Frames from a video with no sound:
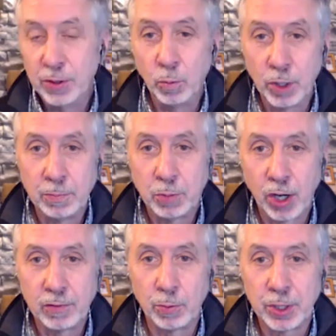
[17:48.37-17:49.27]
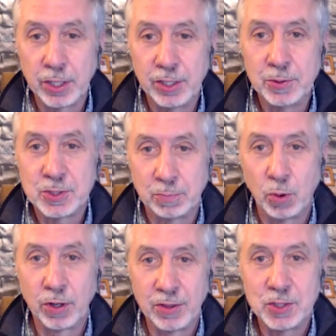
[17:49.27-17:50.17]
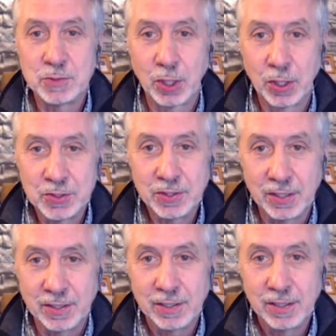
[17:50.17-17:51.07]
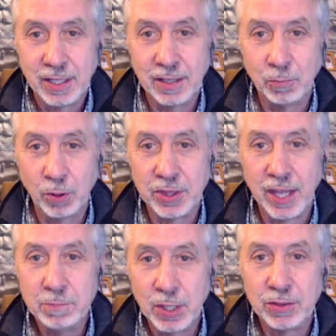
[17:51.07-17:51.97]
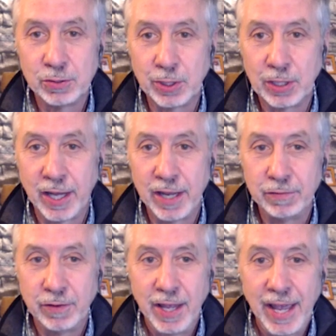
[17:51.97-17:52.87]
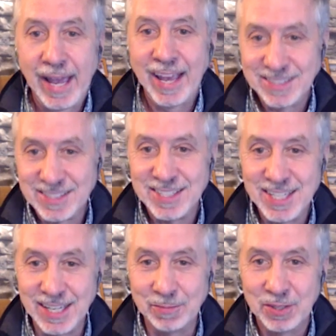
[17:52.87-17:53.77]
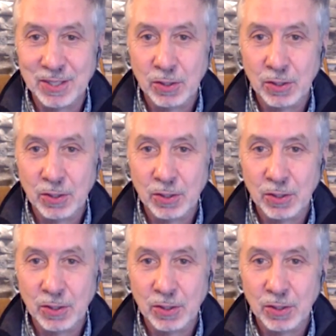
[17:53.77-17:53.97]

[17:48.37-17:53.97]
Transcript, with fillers: that we're part of what we're going to do is support this person in what they've been through in life as a team